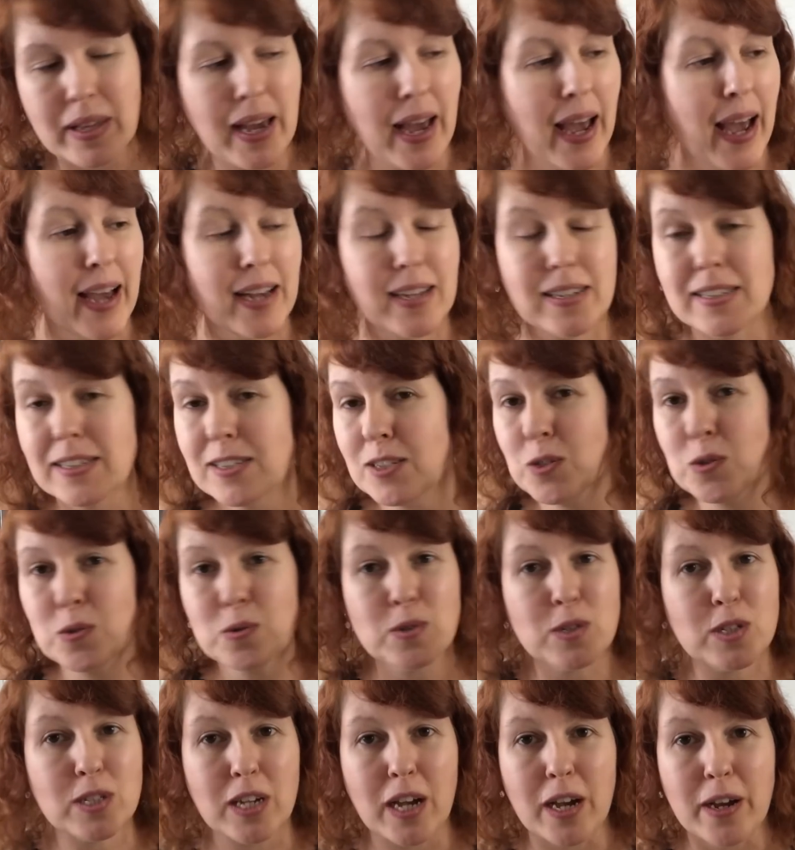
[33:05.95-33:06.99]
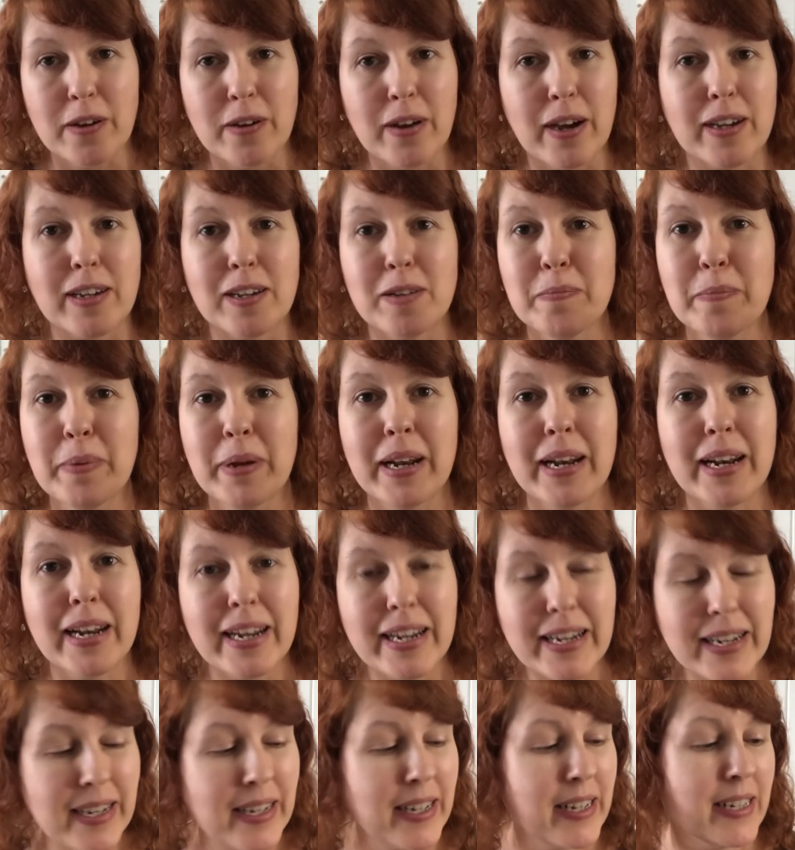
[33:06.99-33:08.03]
And it's also a
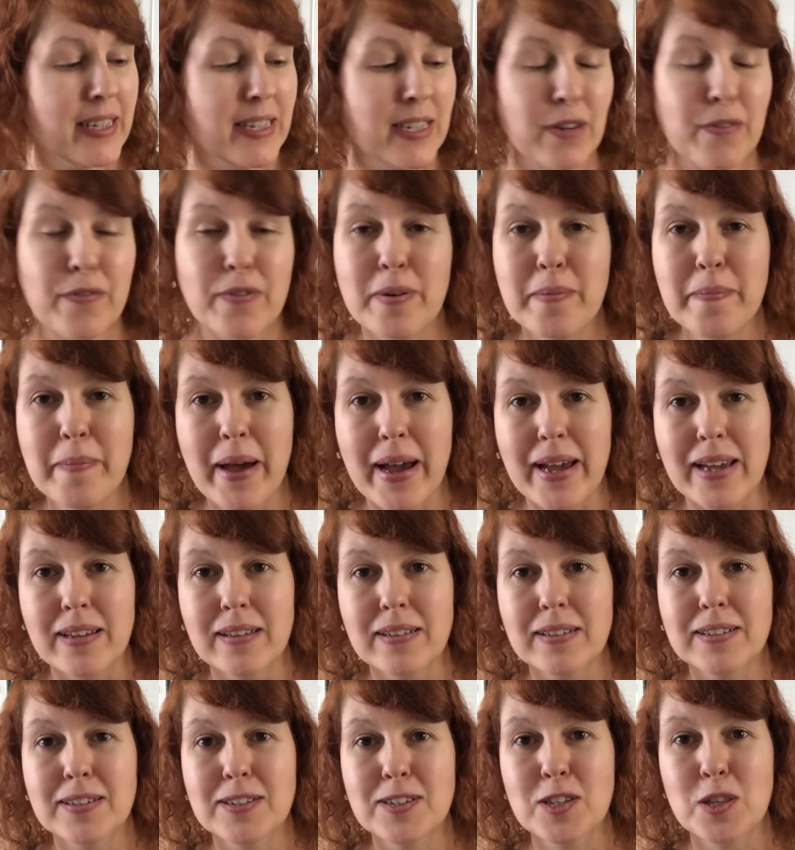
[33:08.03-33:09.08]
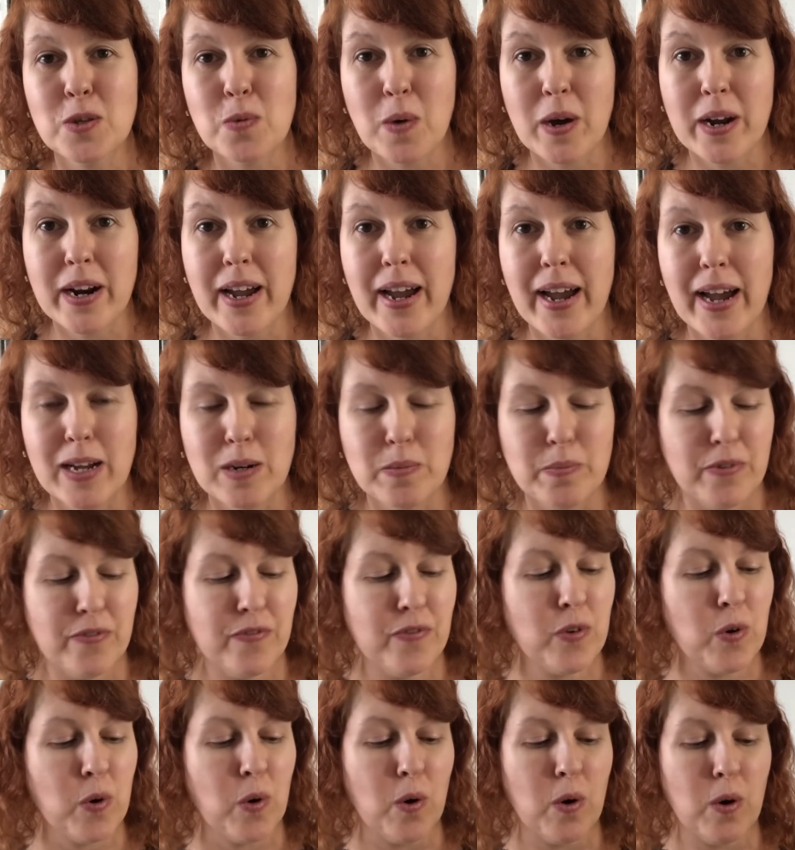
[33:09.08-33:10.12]
completely different make to the one I had
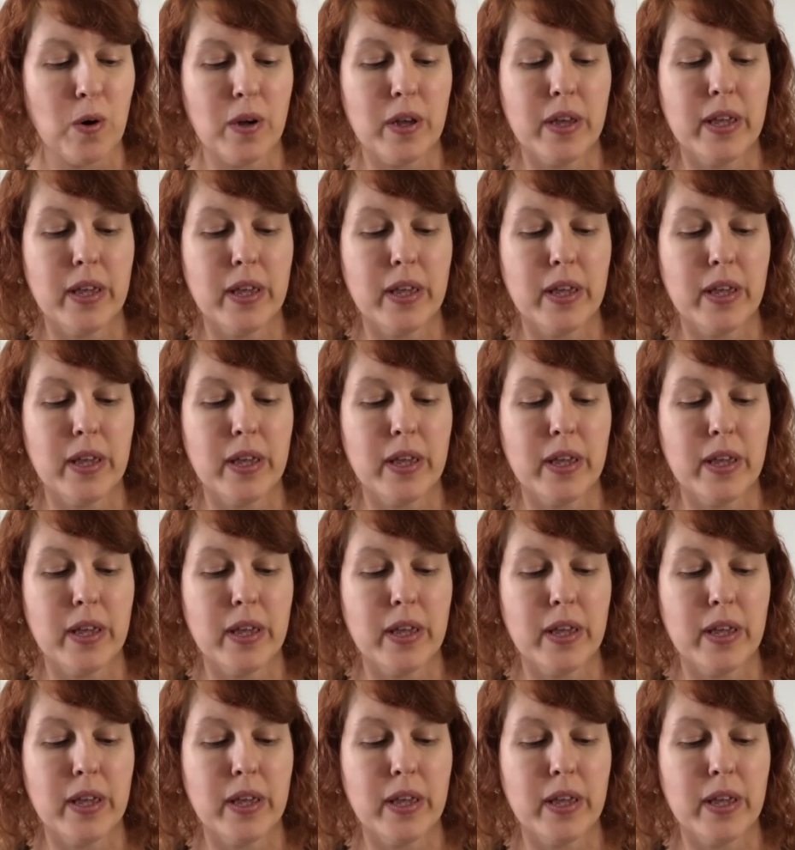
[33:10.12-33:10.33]
before.